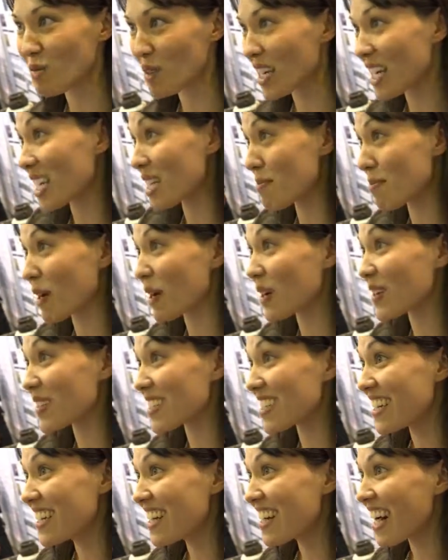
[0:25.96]
read about
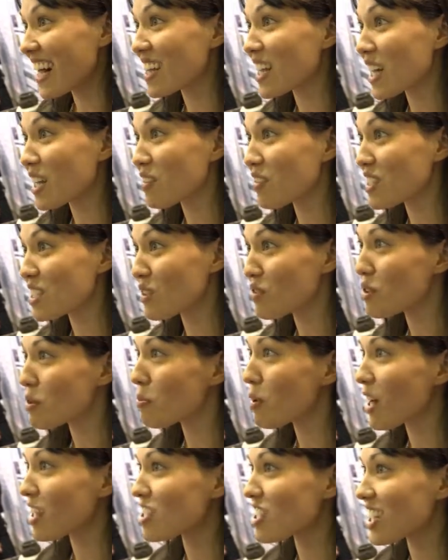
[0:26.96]
a lot of the different
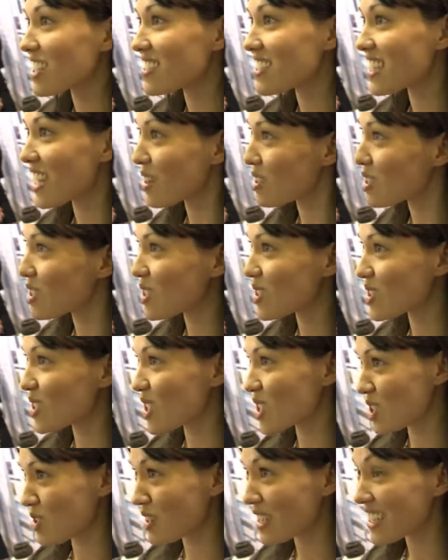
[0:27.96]
projects that other students are
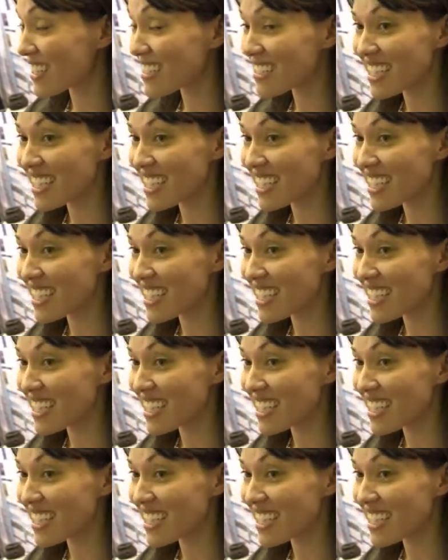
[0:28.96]
doing.